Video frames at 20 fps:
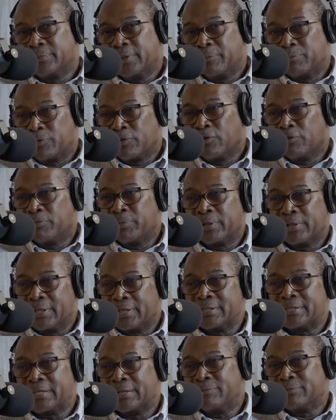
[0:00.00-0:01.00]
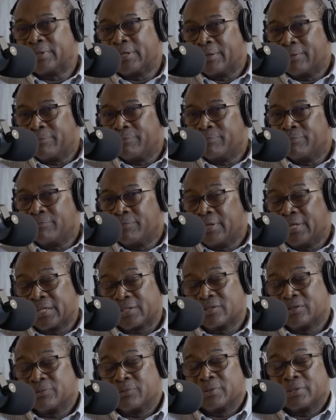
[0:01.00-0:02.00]
improve, but at the same time,
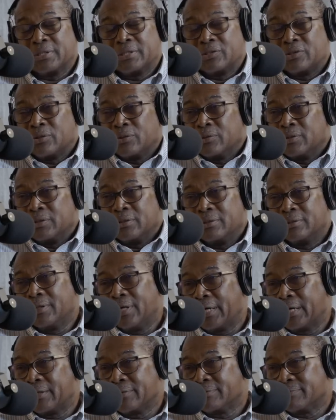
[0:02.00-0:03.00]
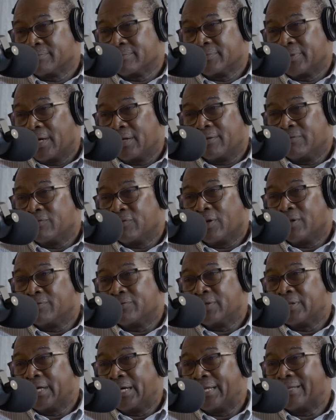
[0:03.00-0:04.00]
elections was an issue, and I got
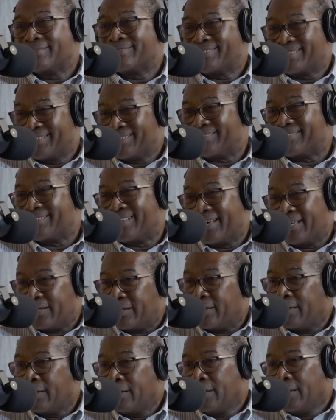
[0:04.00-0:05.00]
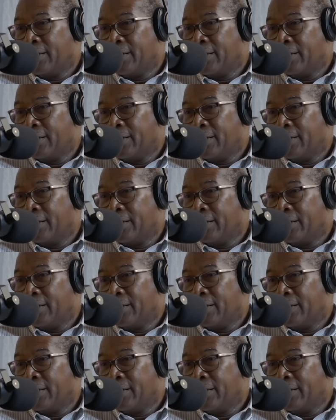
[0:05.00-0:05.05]
involved in that since then.